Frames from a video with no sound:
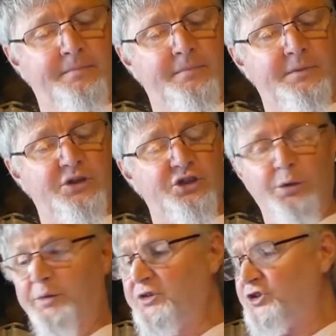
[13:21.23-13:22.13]
She
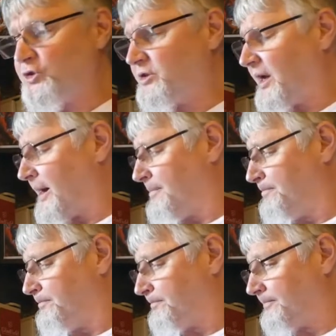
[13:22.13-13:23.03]
said, we've just... I
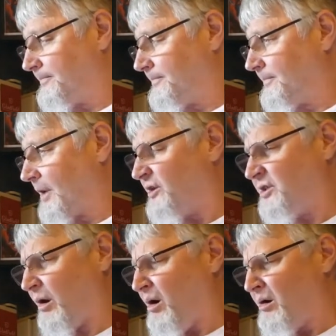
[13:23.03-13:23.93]

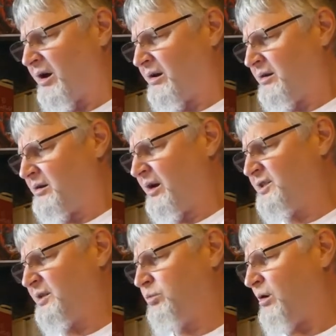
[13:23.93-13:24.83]
said, well, I said...